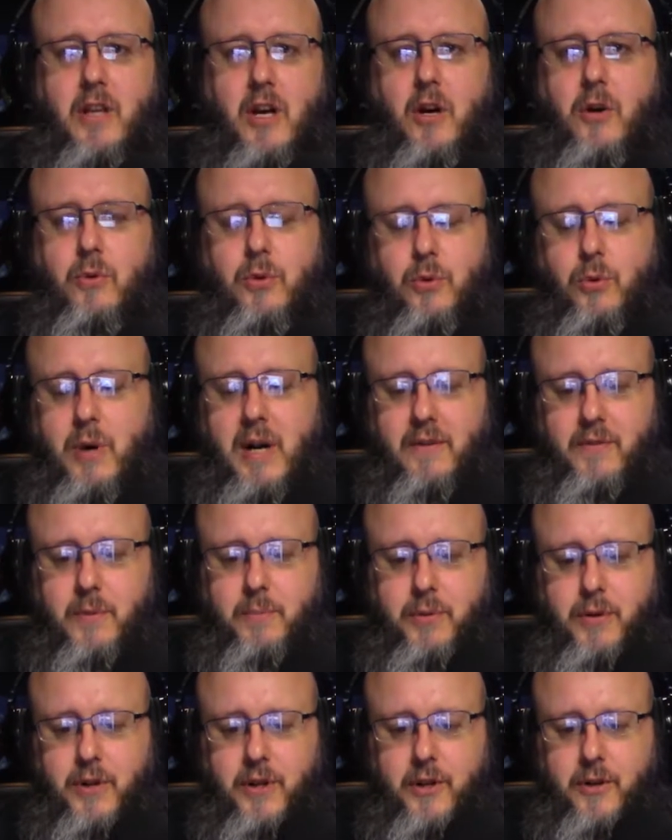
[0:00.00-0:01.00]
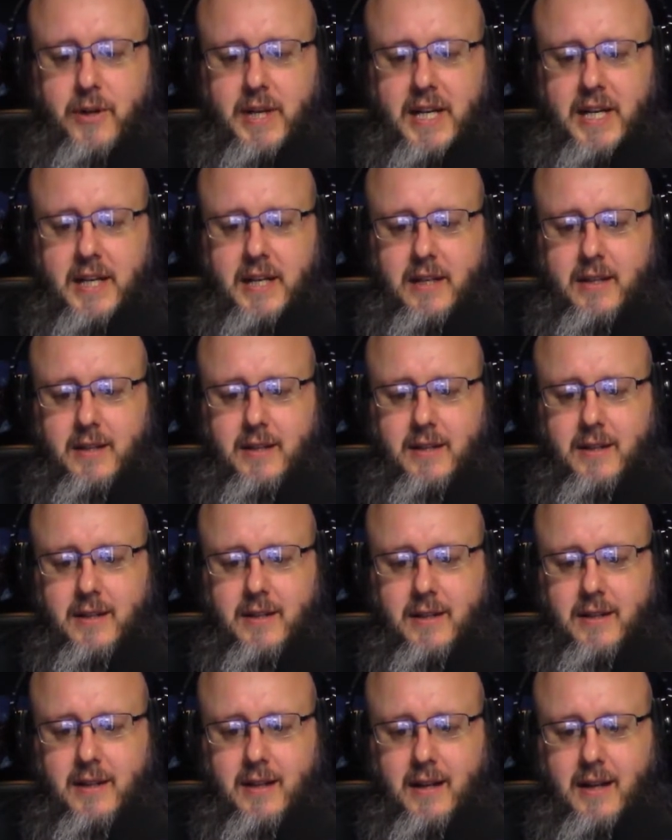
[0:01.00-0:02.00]
though whoever put her in,
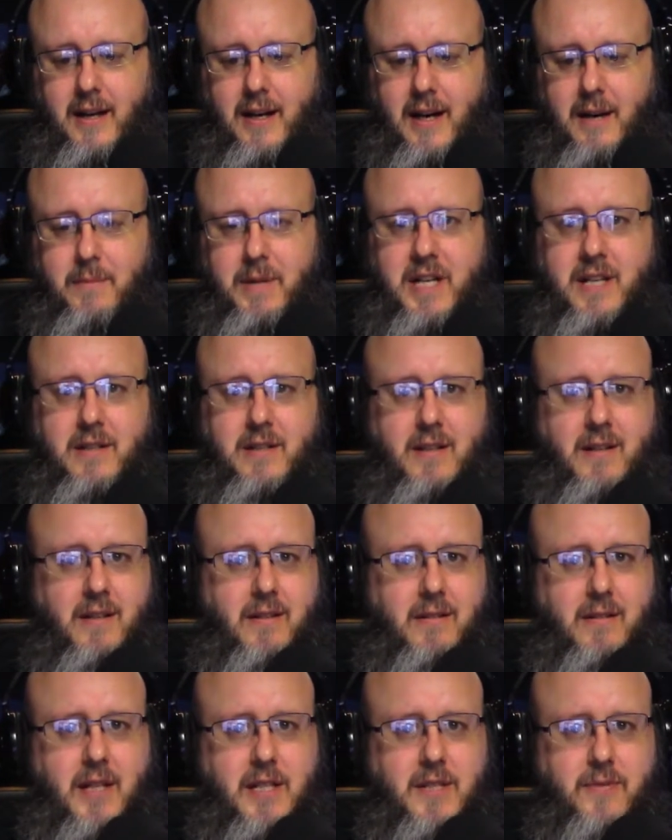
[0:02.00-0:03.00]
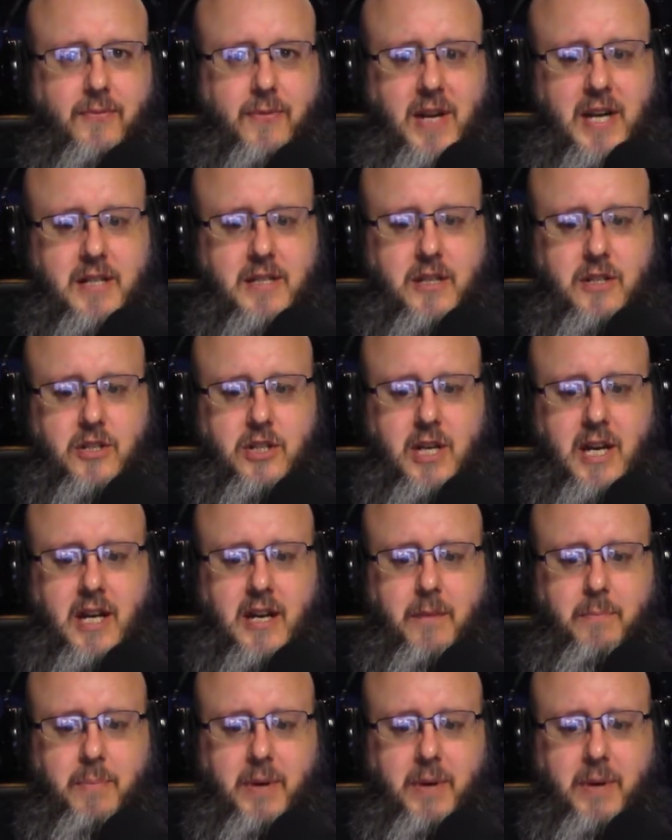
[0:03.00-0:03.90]
I mean, let's face it, she had a